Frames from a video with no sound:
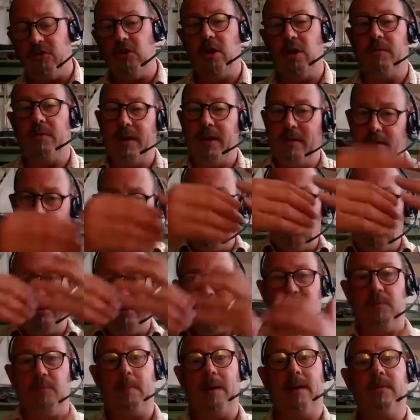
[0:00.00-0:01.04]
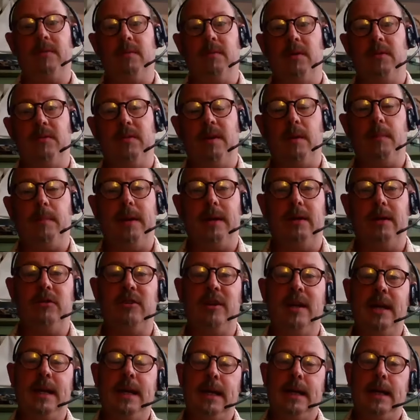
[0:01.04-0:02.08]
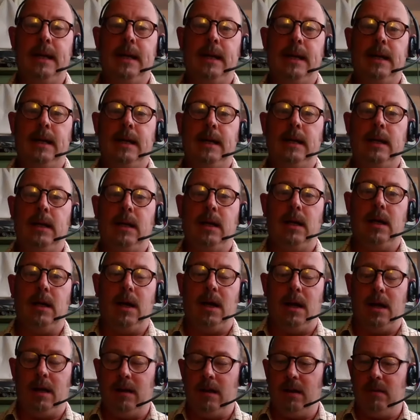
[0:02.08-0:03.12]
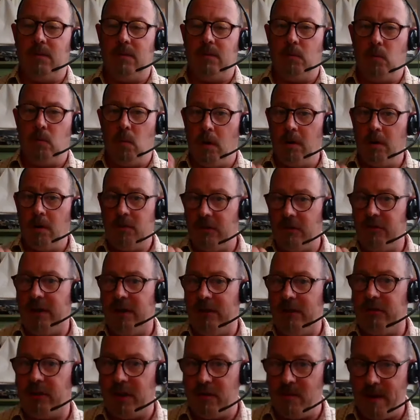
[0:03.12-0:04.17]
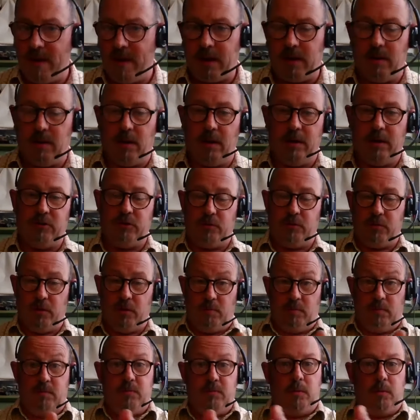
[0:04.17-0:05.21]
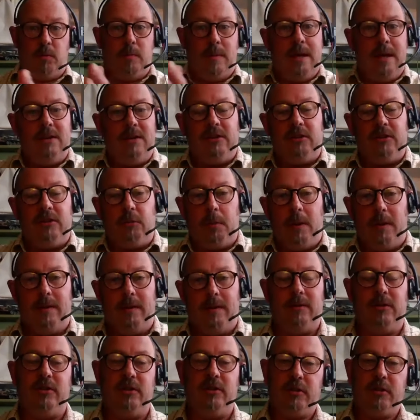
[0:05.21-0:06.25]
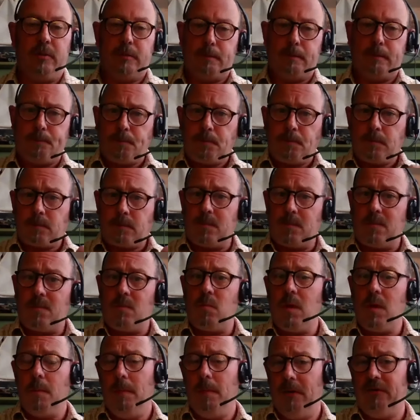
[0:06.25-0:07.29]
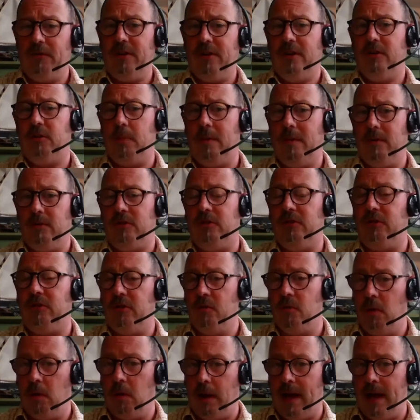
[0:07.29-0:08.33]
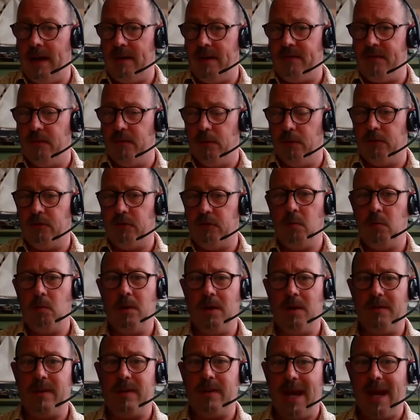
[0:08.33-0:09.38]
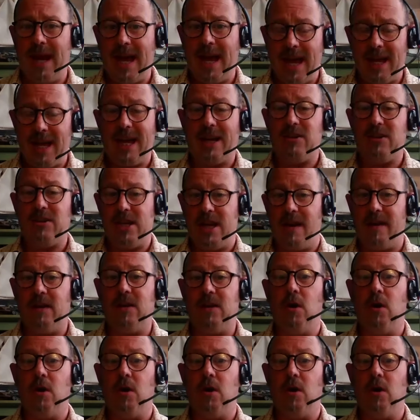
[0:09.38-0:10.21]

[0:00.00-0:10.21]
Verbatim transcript: to Java. They retreated back from the Philippines. And one of the things that they recognised from, from these experiences, plus the experiences of the Royal Air Force, were they had actually